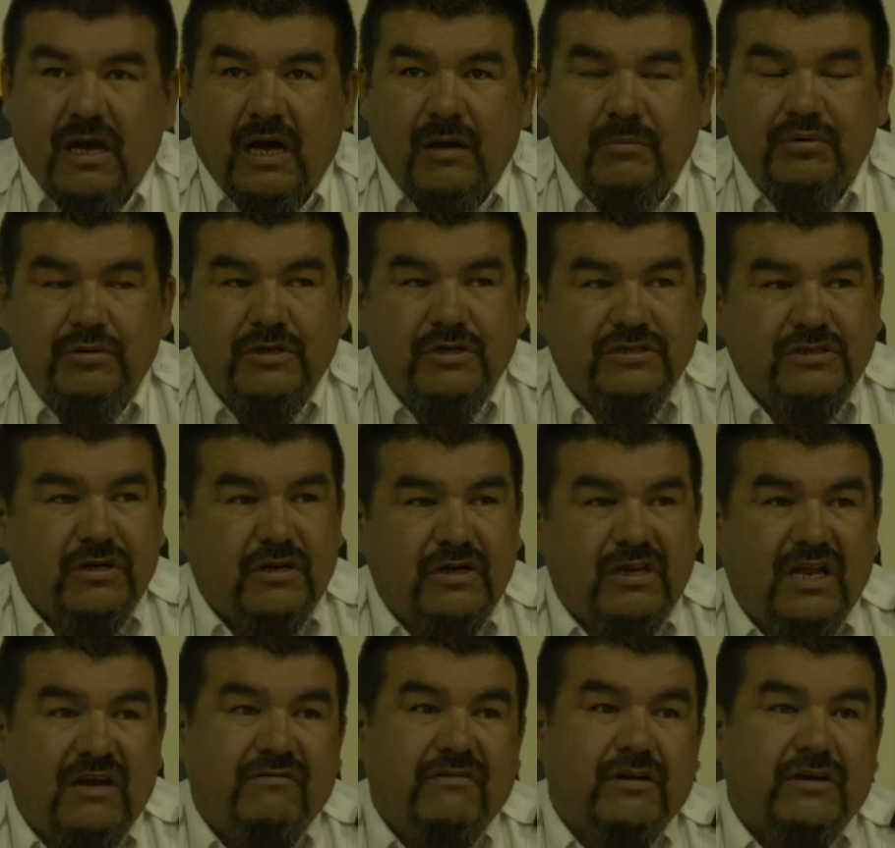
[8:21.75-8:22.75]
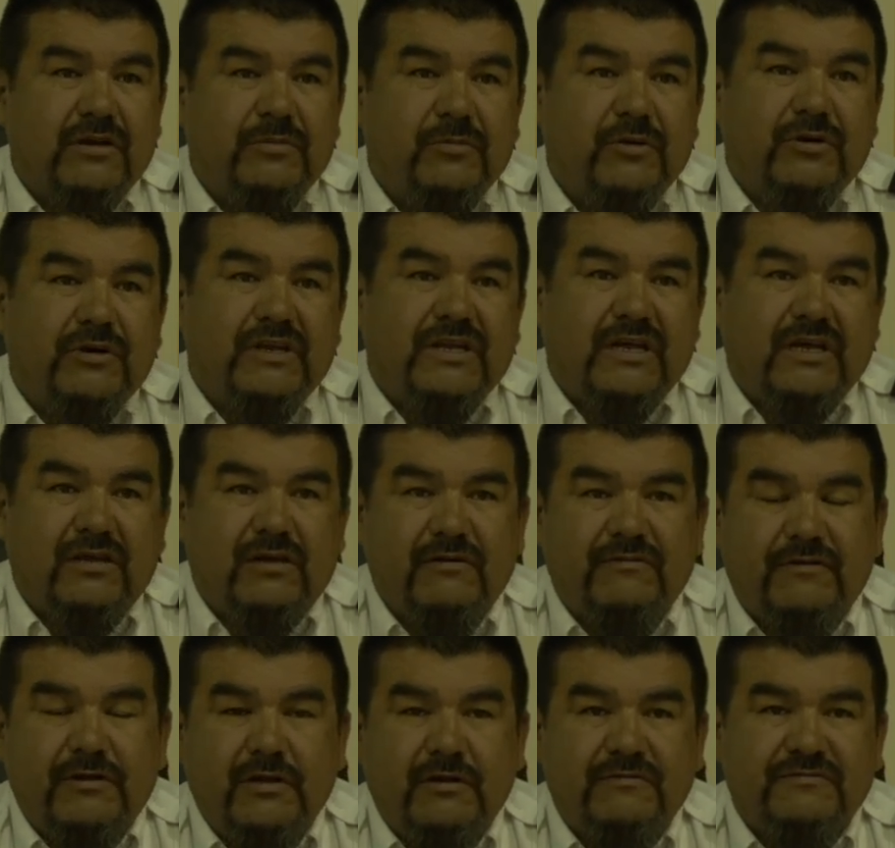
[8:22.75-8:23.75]
I'm pretty sure in every community
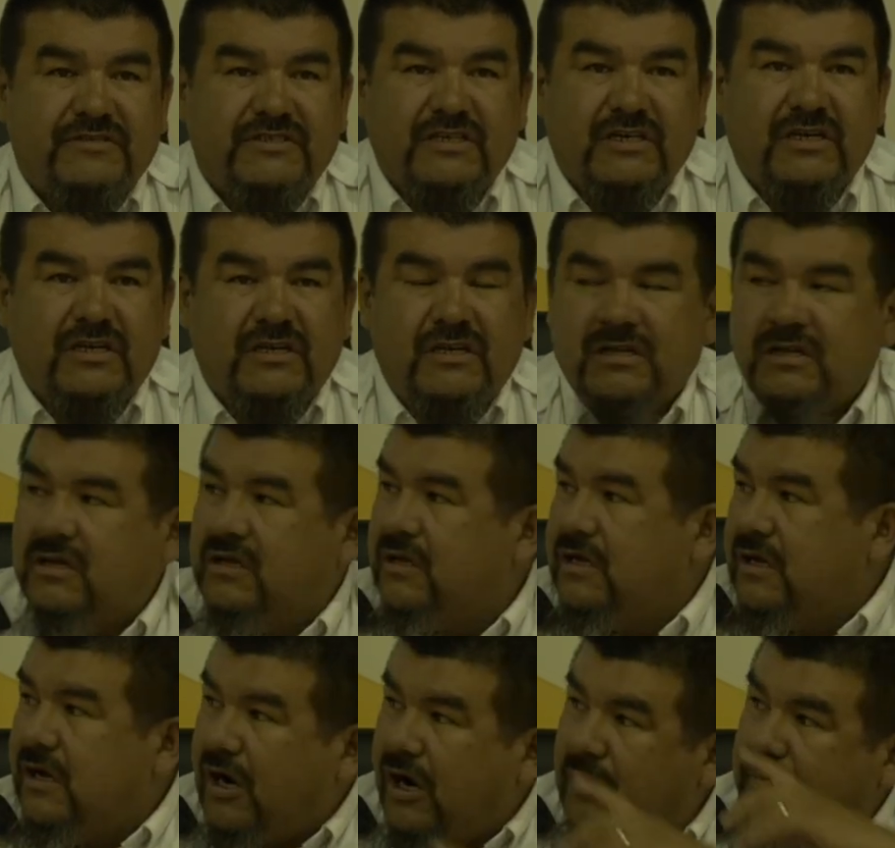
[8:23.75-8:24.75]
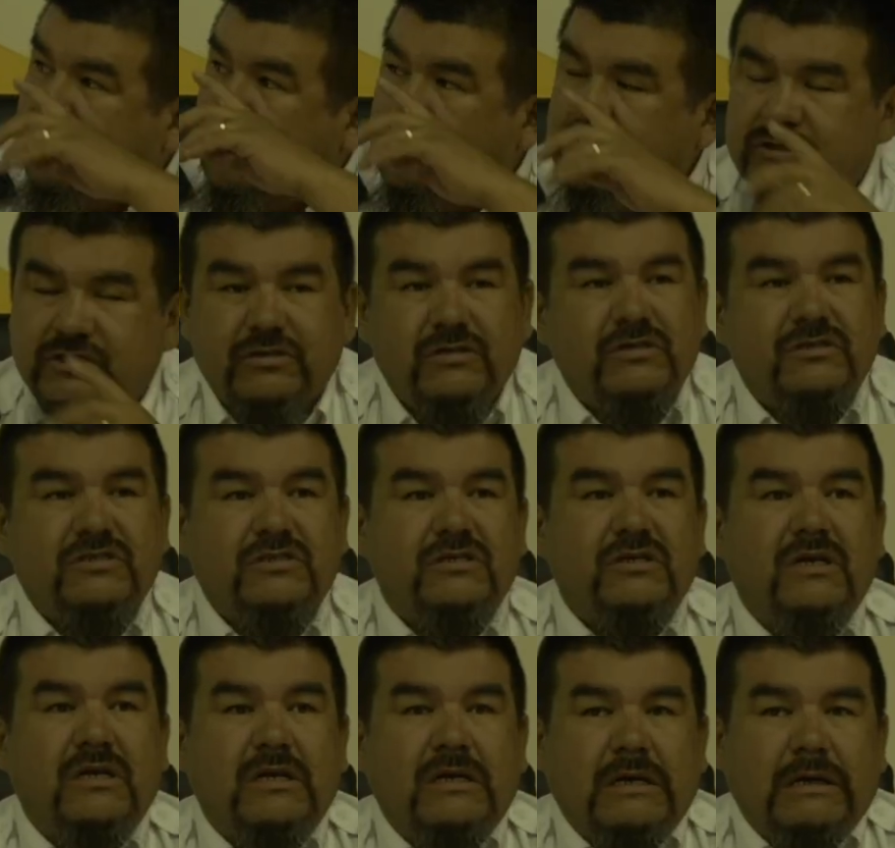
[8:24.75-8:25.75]
you, you've seen our
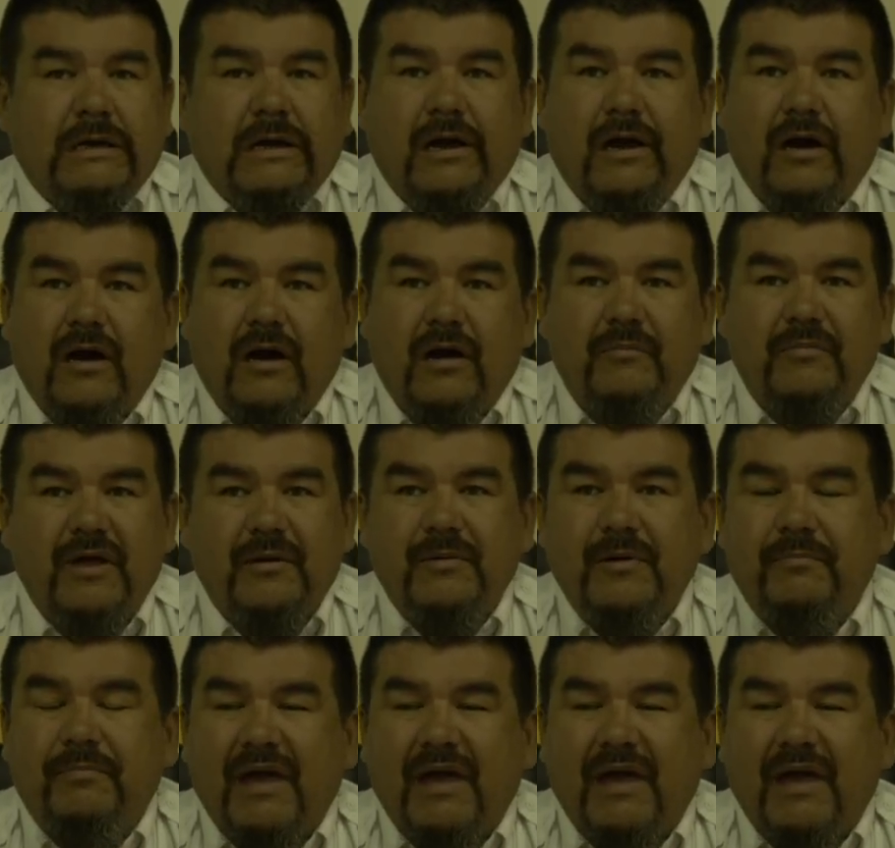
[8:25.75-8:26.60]
posters, uh, maybe